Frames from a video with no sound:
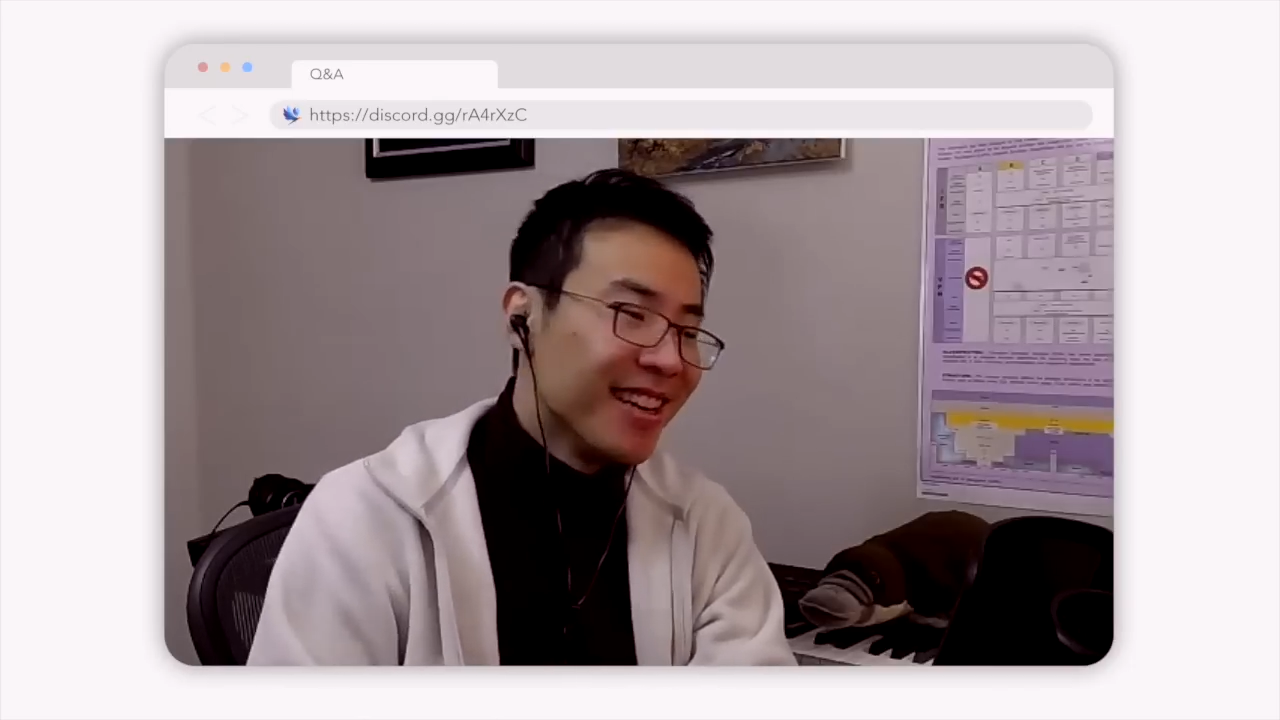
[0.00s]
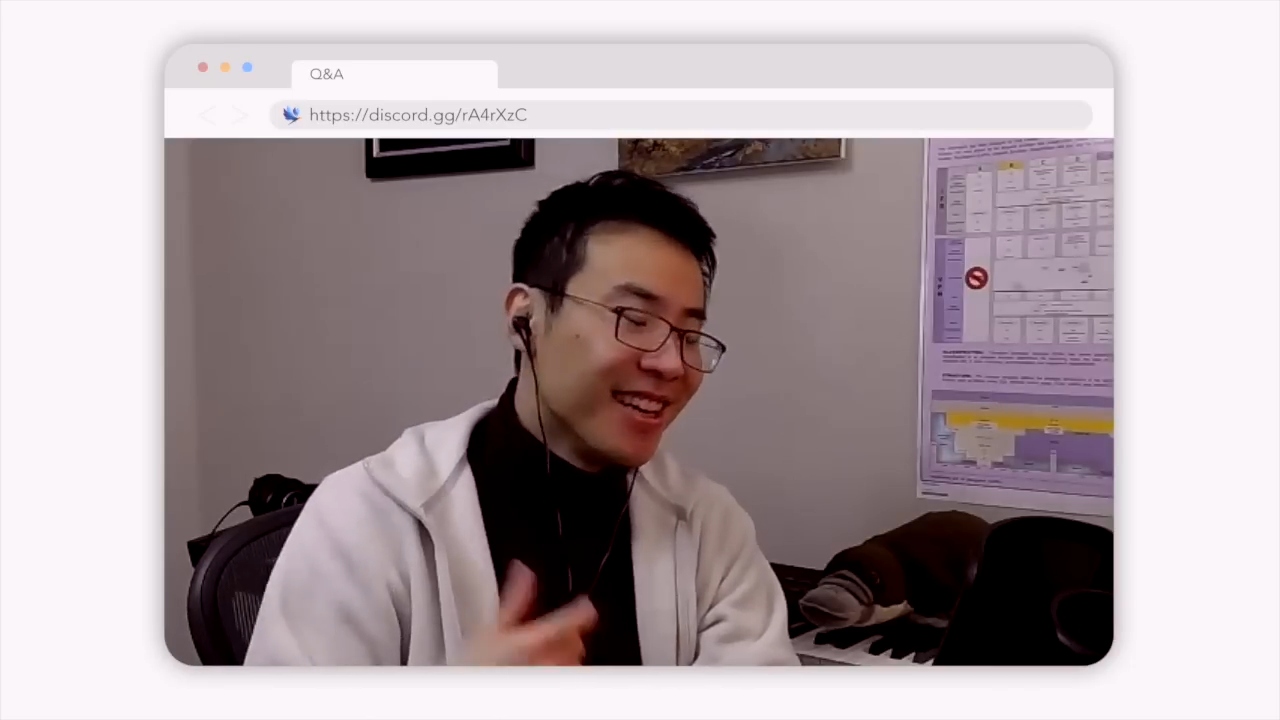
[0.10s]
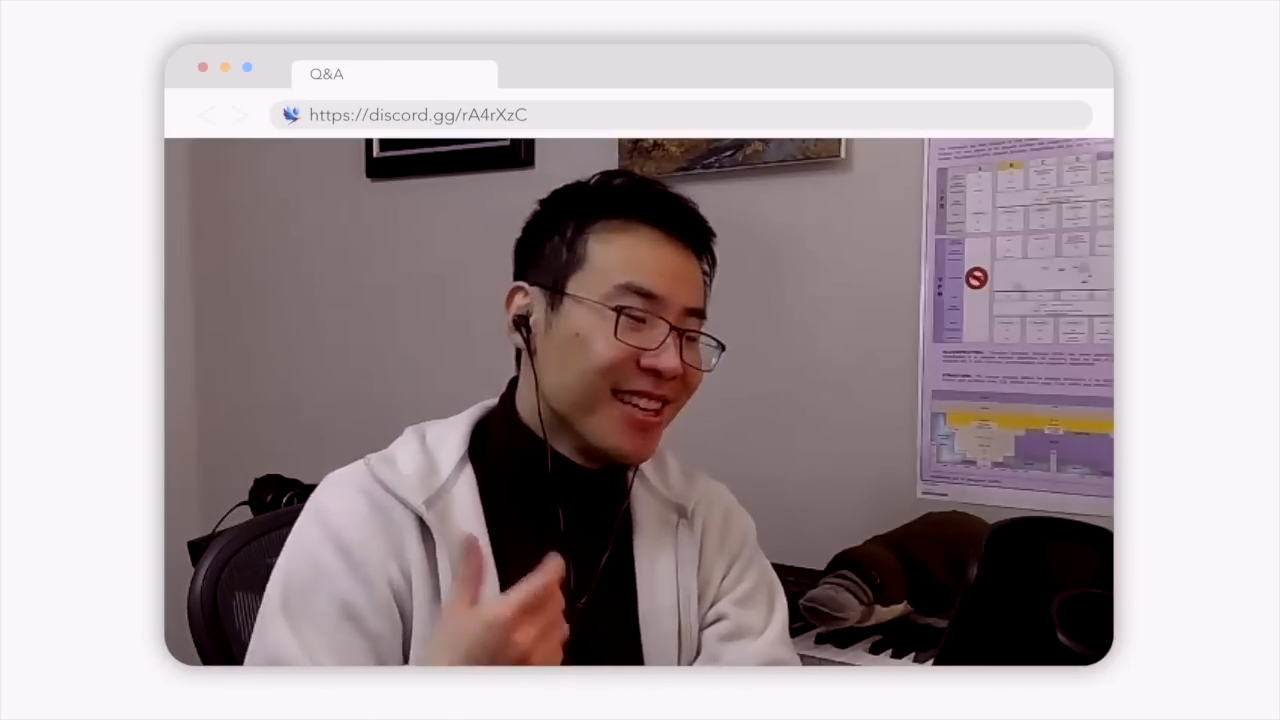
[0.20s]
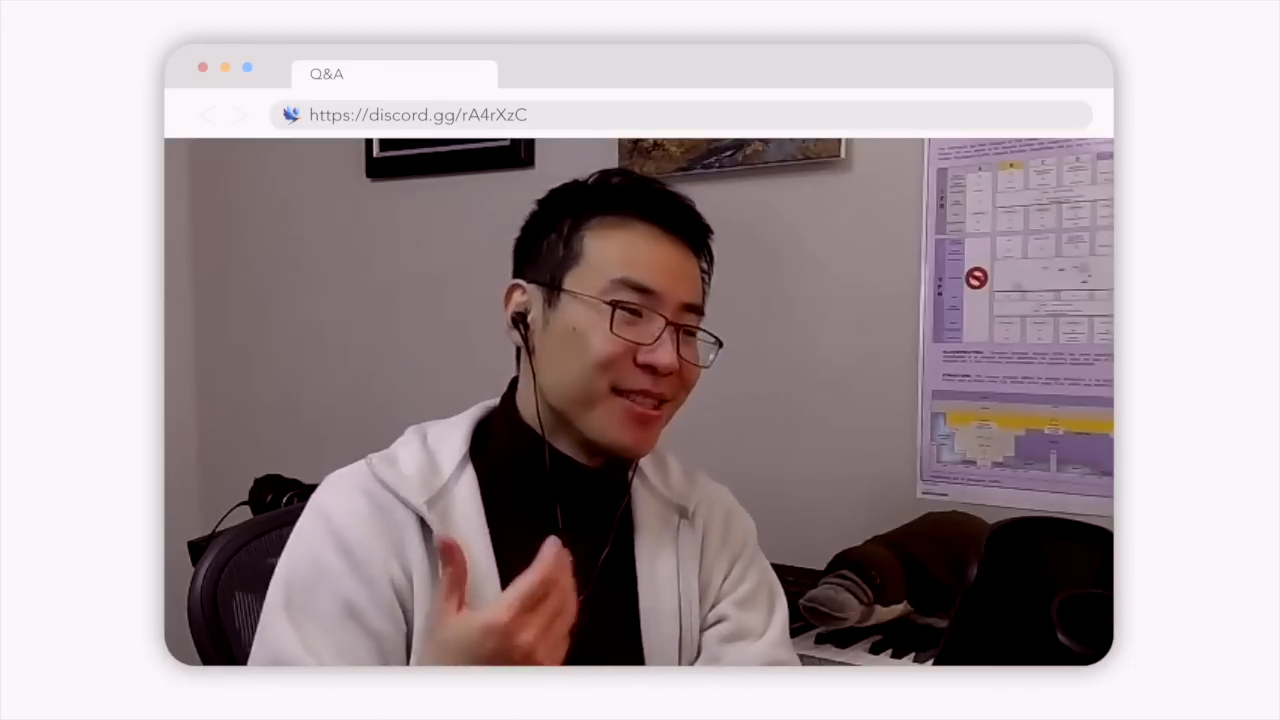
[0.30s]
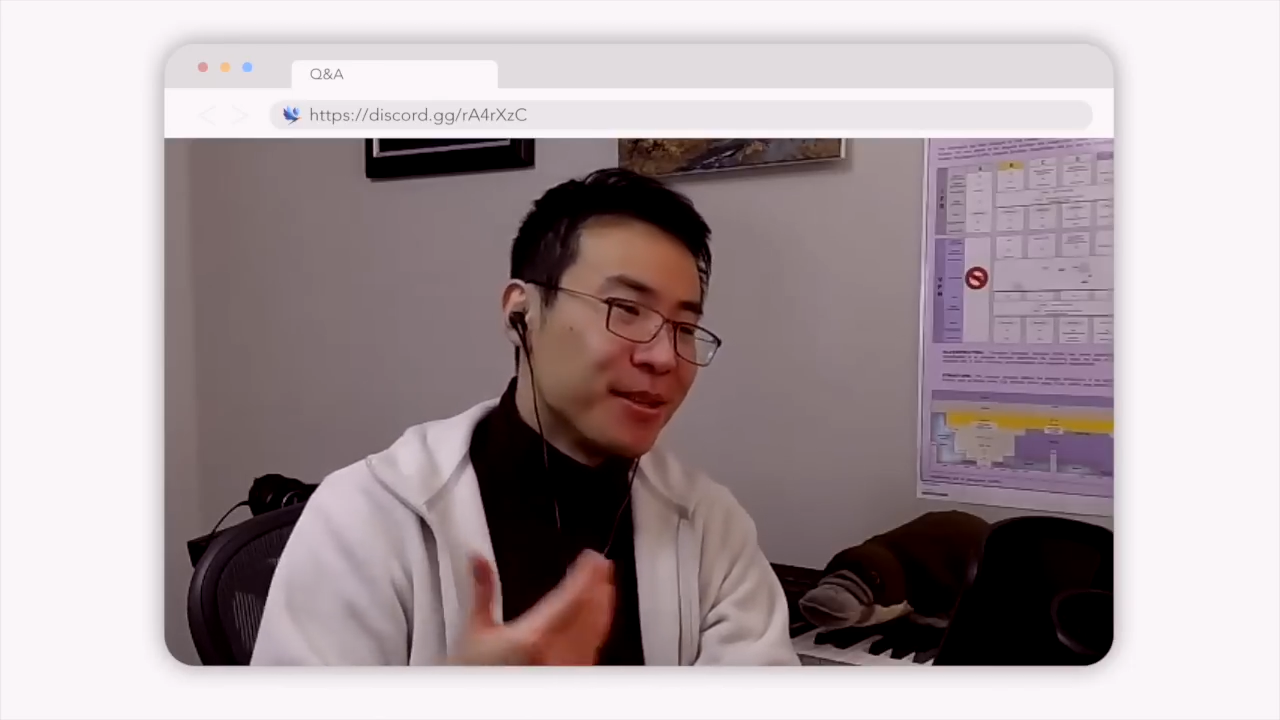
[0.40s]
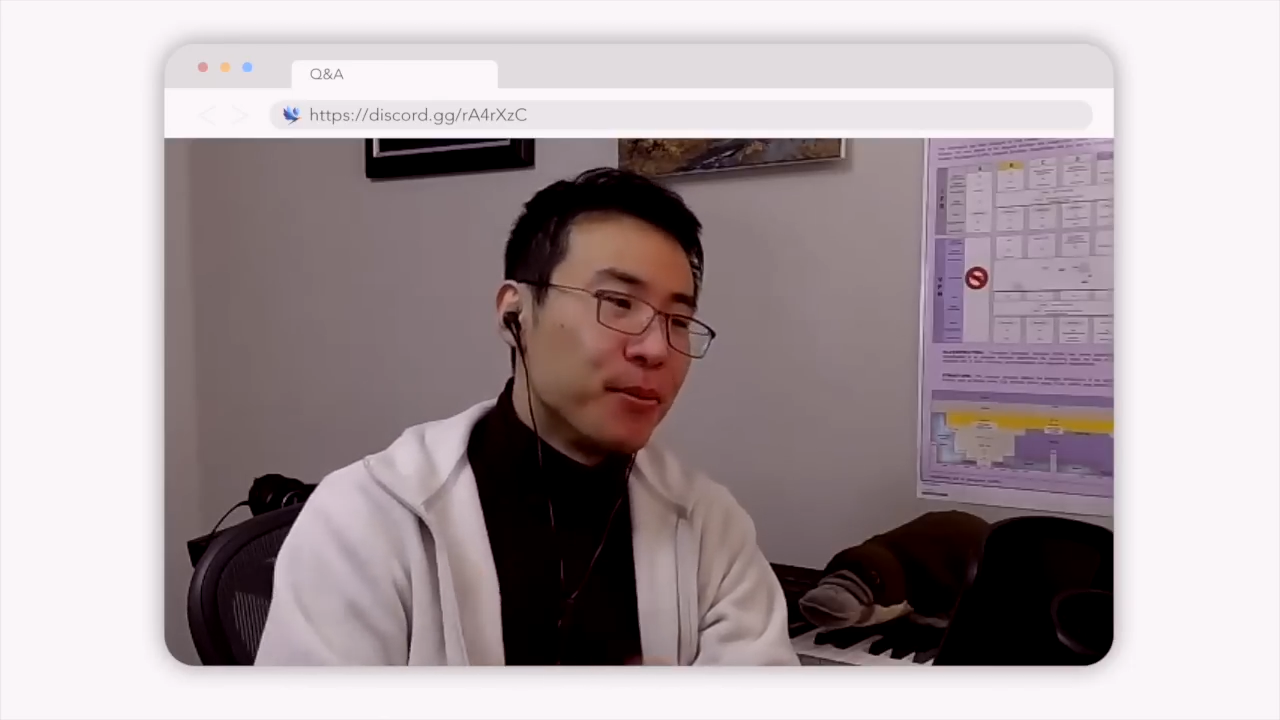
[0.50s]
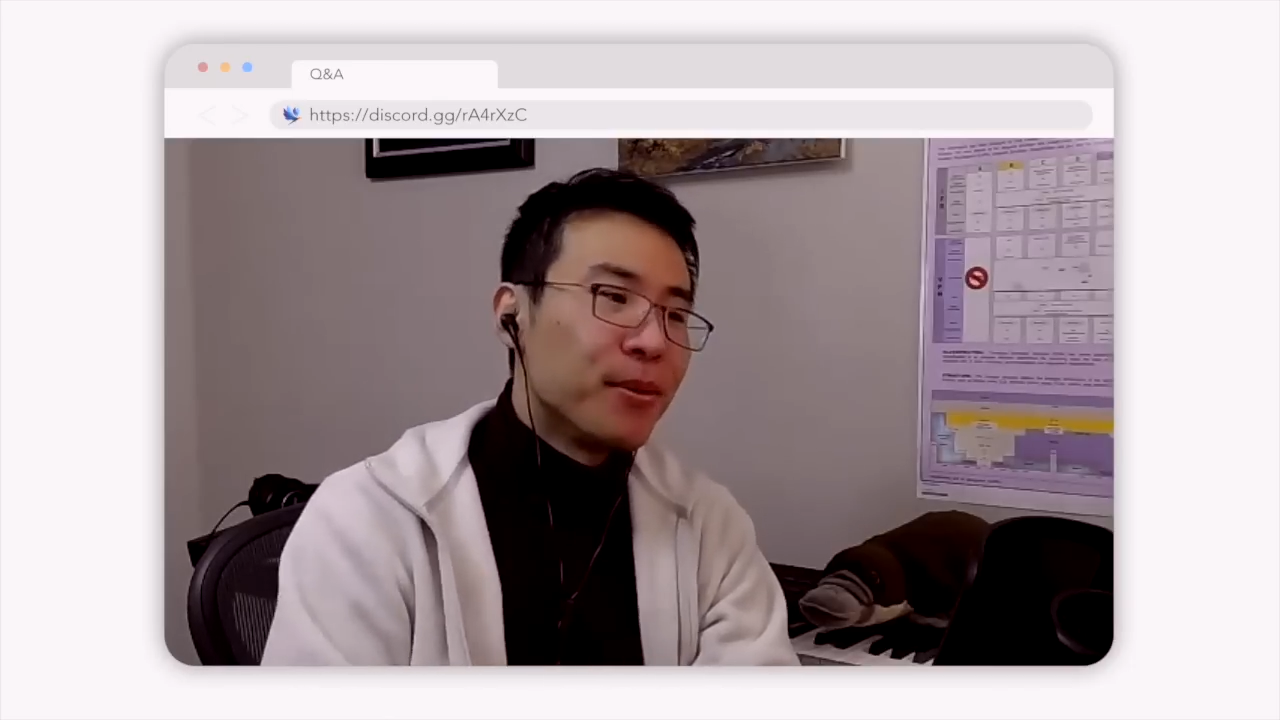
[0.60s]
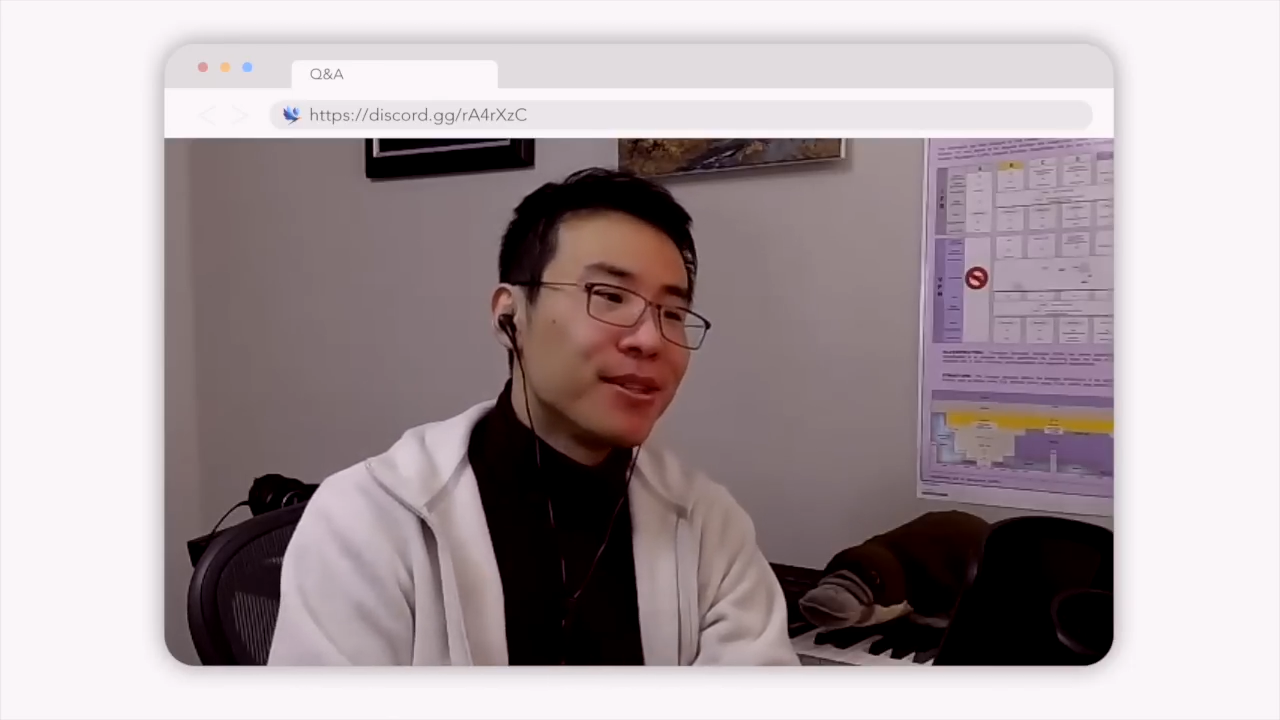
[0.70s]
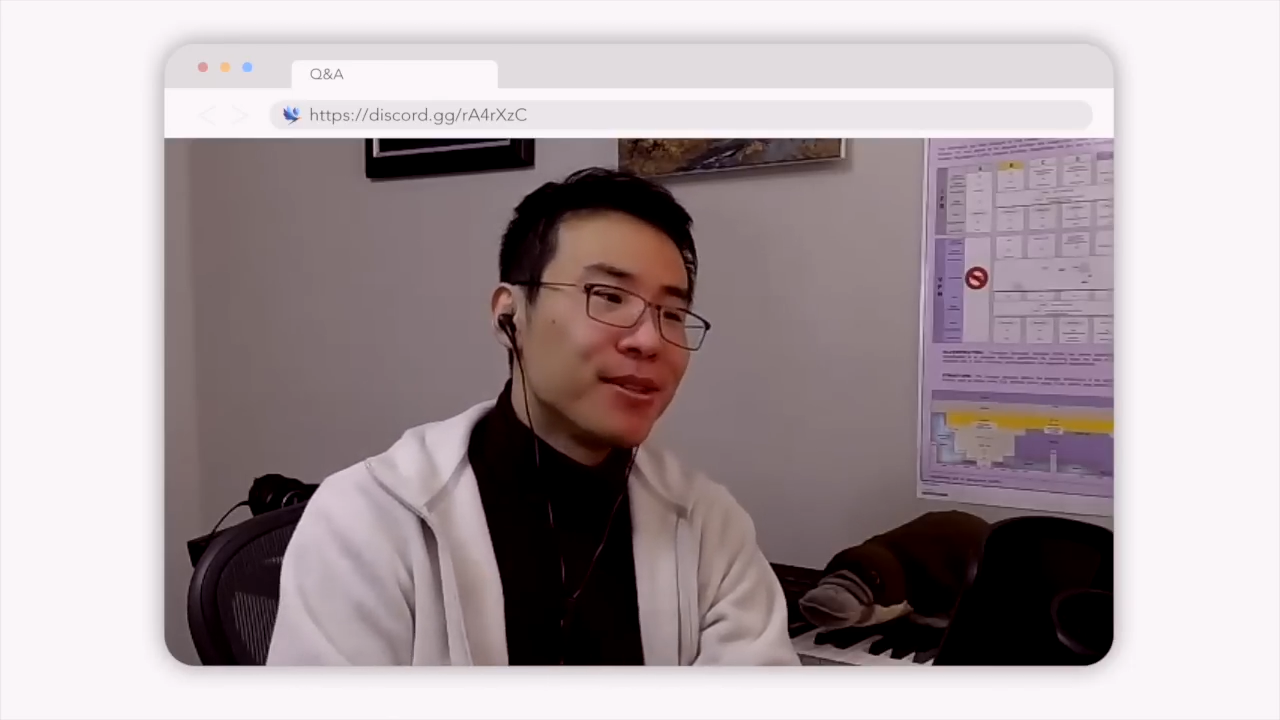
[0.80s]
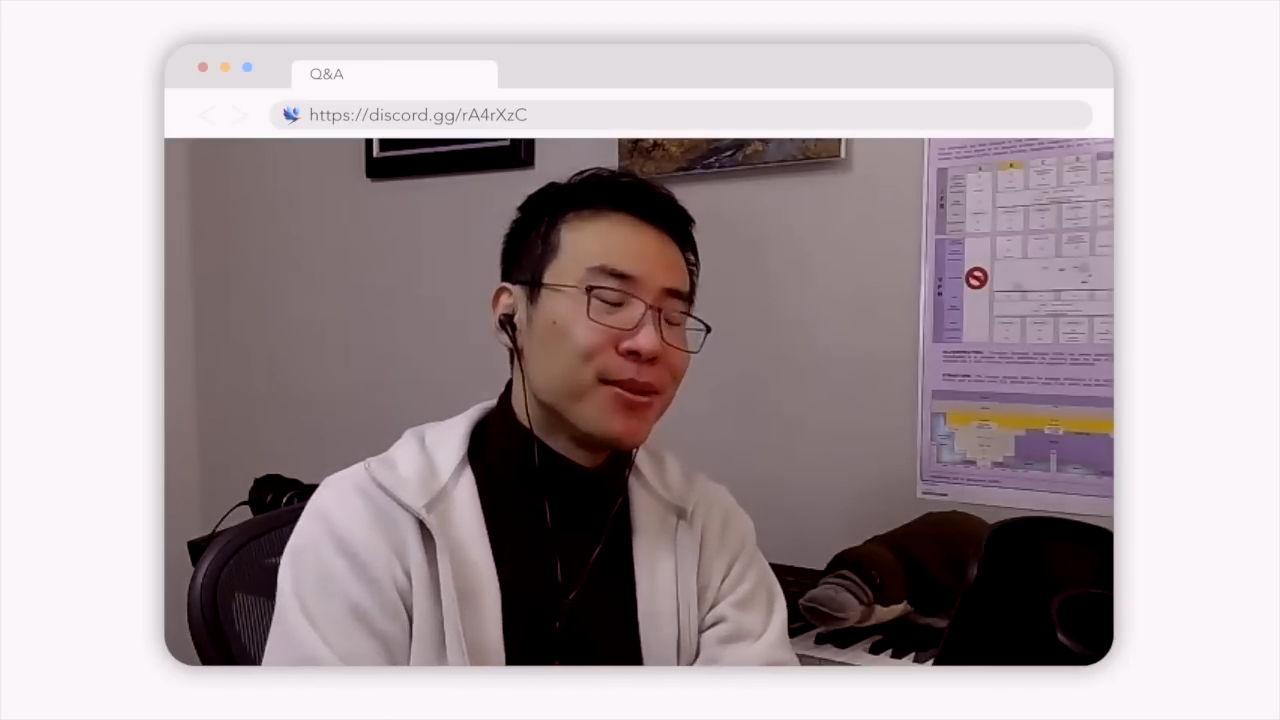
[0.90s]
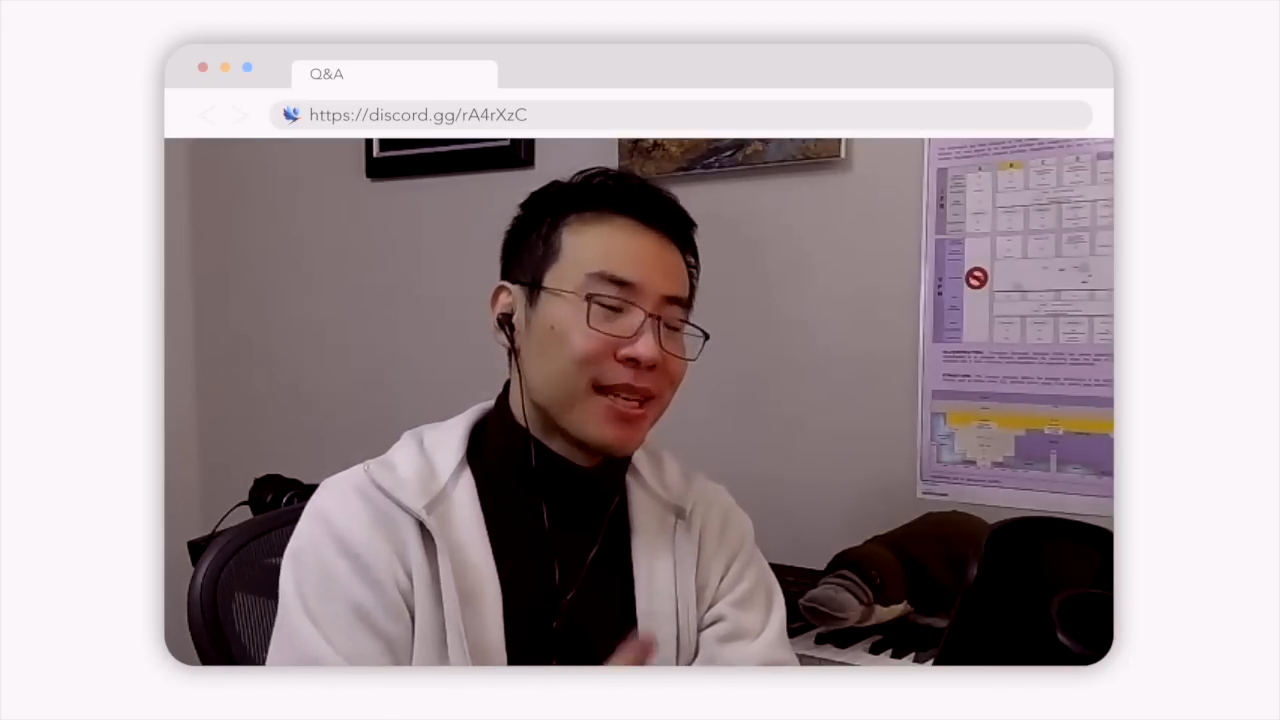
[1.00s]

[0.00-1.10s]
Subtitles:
So right. 1, 2,